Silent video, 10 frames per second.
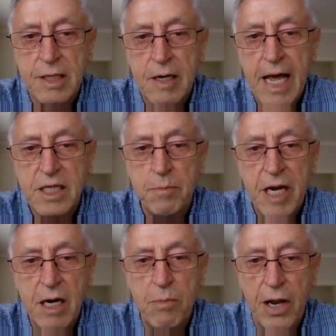hasn't
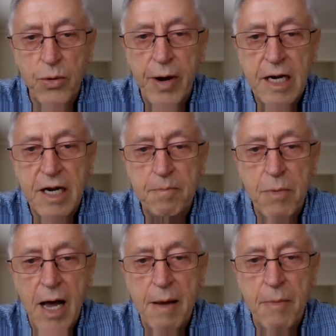been obliterated
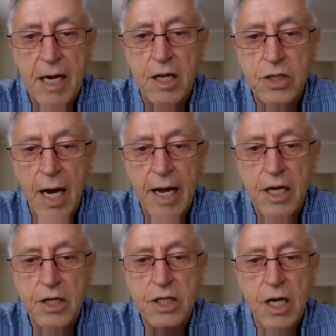by
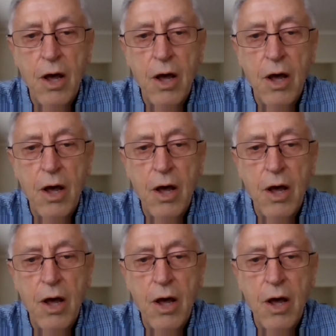meningitis